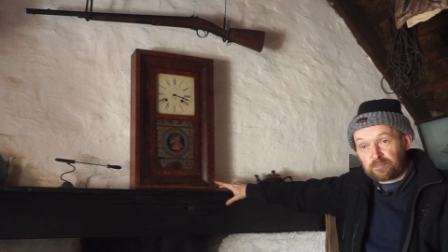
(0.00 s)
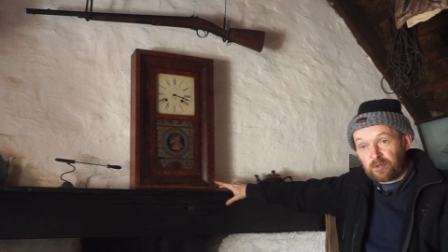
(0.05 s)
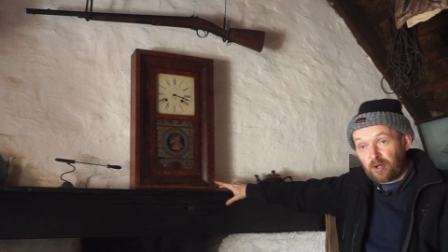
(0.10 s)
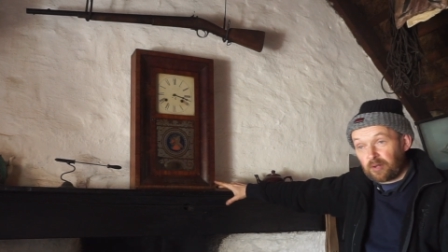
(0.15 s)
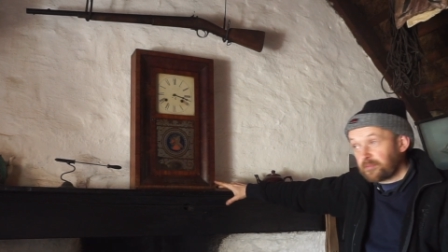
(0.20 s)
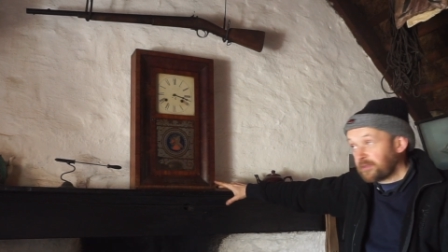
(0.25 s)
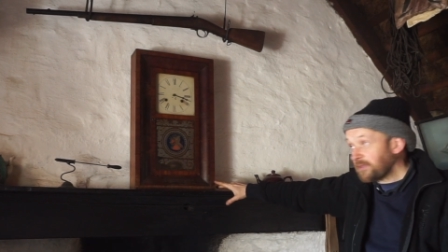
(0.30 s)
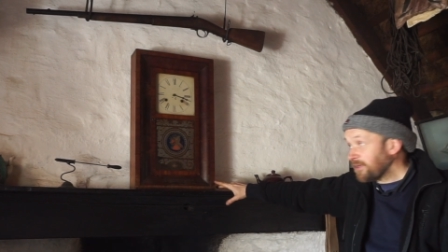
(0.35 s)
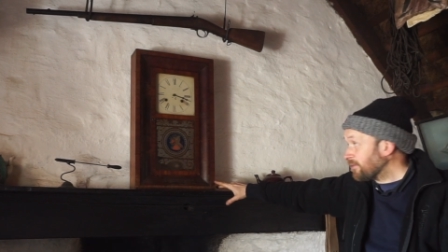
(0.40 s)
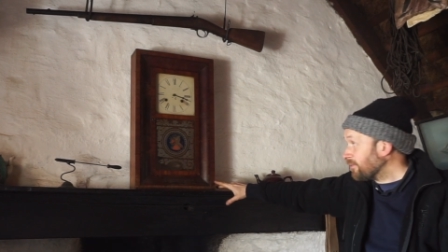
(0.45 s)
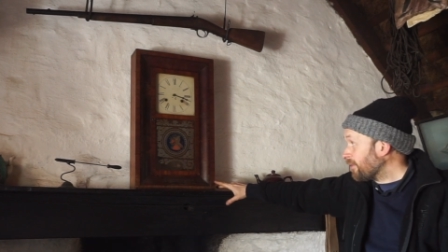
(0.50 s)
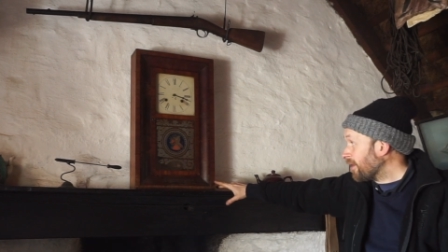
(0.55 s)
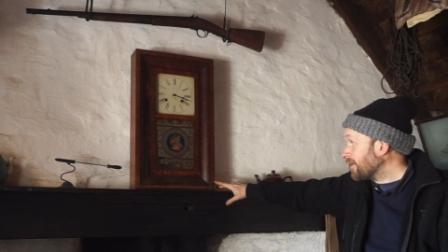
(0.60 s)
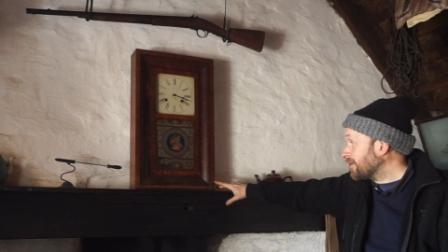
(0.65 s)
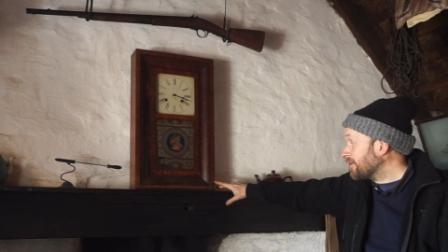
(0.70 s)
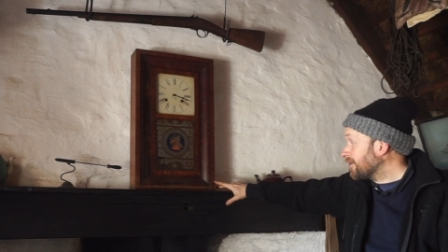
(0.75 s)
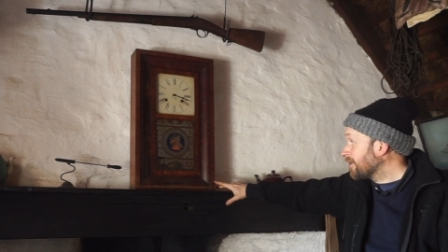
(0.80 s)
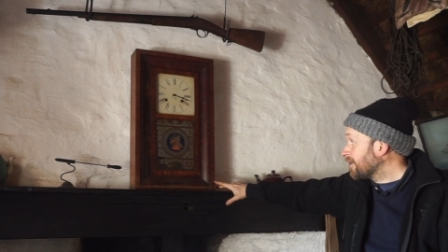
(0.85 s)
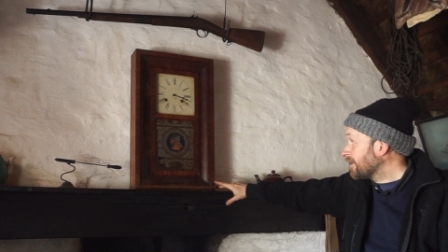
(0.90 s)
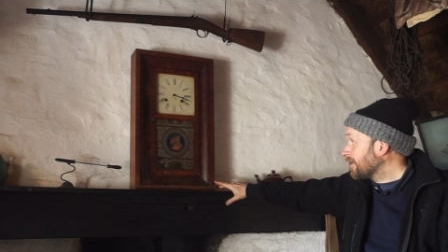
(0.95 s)
popular
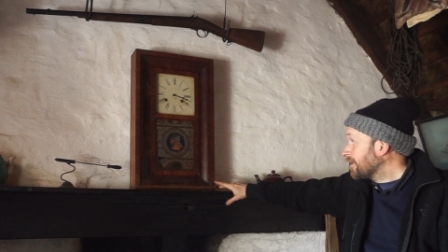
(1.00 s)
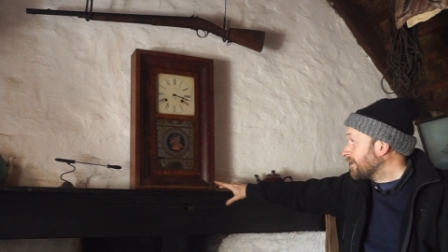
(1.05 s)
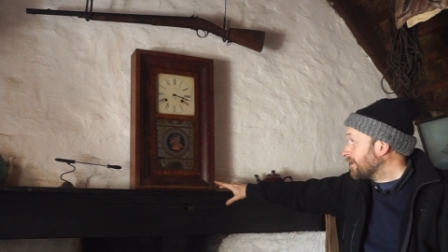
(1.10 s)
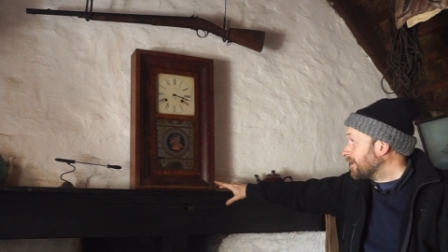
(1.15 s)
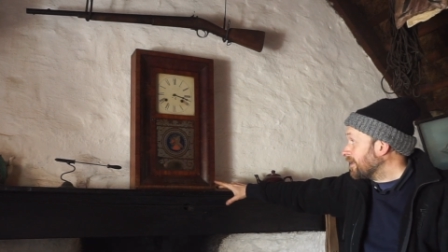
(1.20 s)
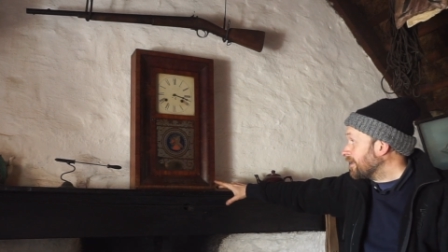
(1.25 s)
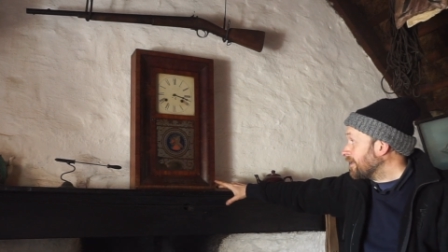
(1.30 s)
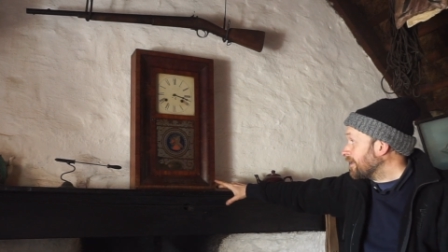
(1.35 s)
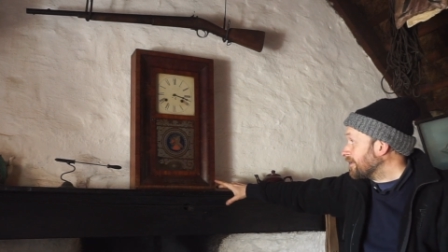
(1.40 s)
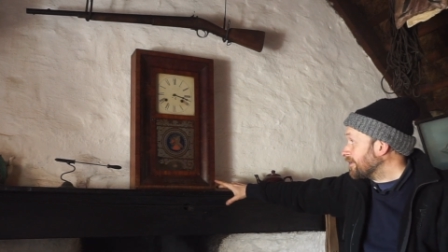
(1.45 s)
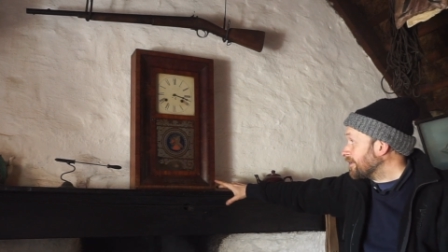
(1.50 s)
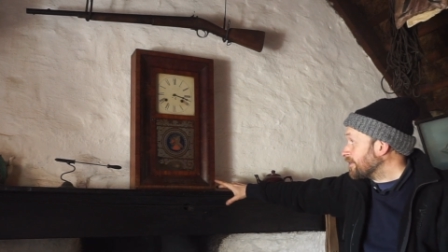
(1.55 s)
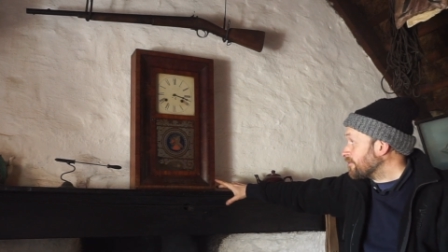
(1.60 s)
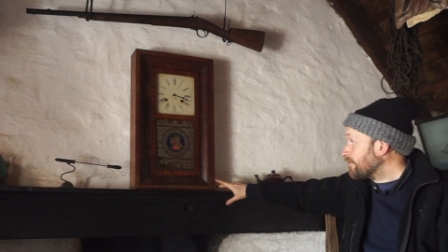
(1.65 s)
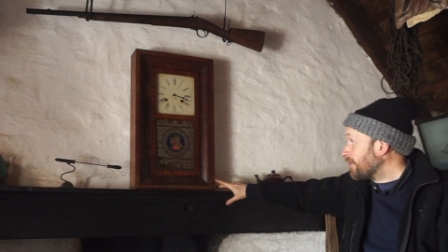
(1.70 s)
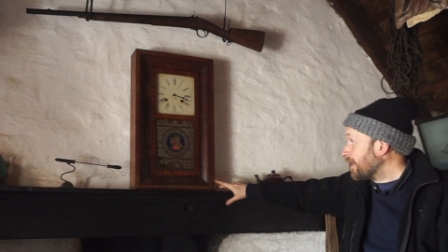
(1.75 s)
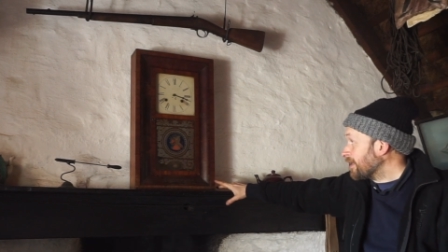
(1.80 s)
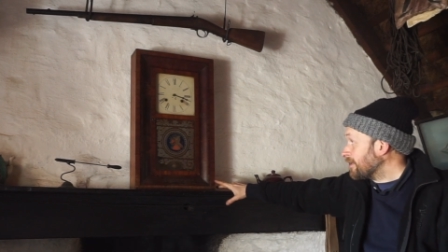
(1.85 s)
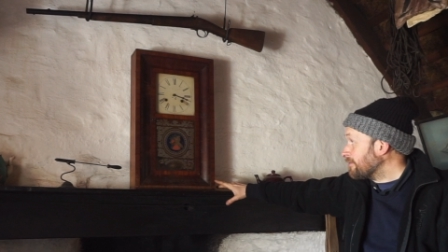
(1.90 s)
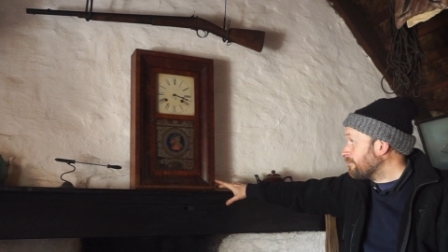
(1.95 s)
one. This
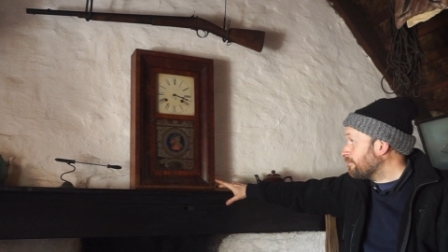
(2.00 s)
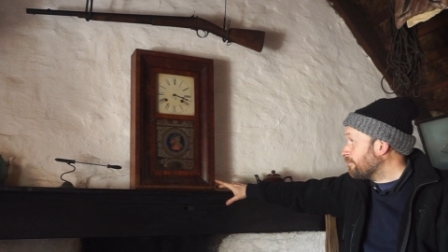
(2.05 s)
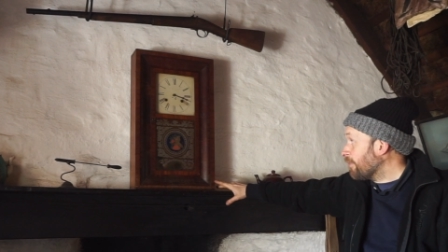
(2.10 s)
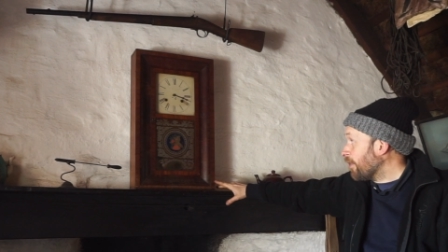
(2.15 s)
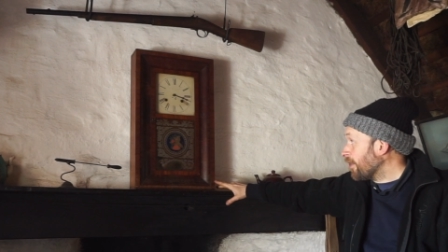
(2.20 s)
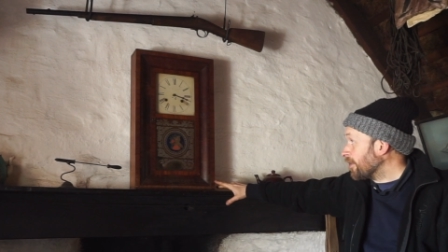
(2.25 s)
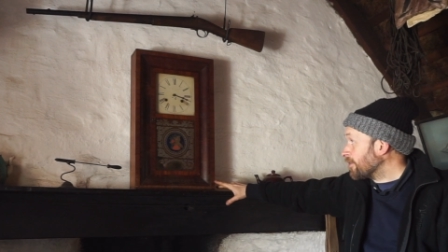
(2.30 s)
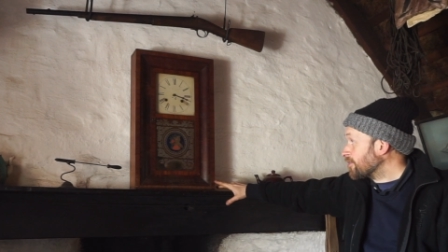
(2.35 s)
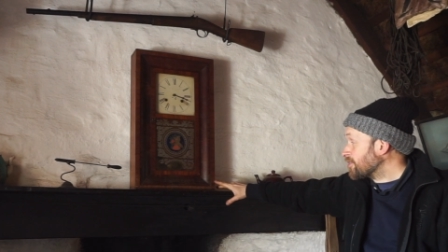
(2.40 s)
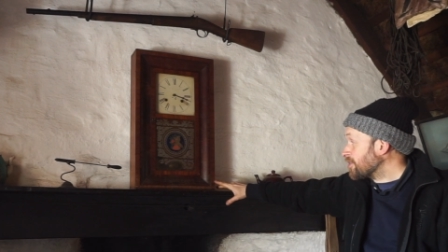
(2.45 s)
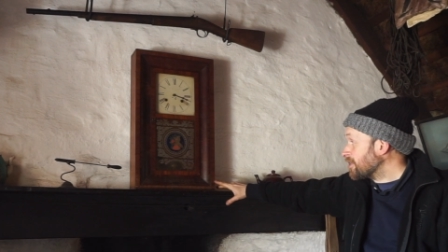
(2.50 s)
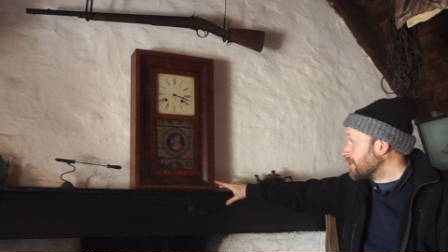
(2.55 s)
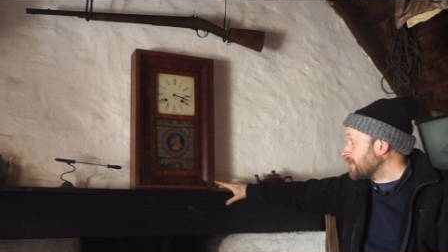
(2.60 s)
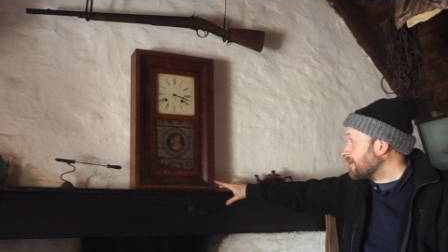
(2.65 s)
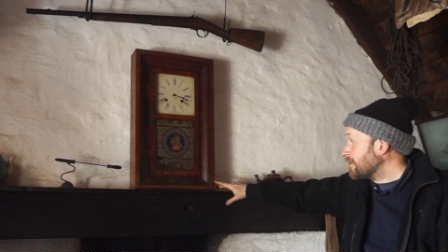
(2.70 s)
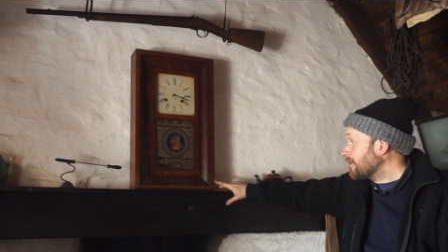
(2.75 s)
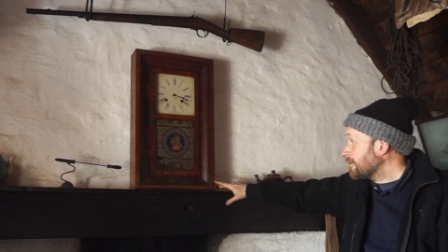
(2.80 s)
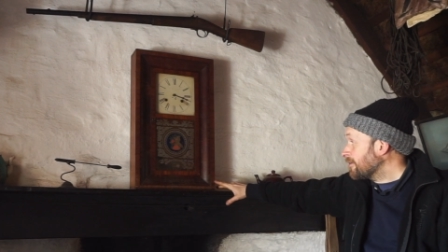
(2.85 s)
very boxy,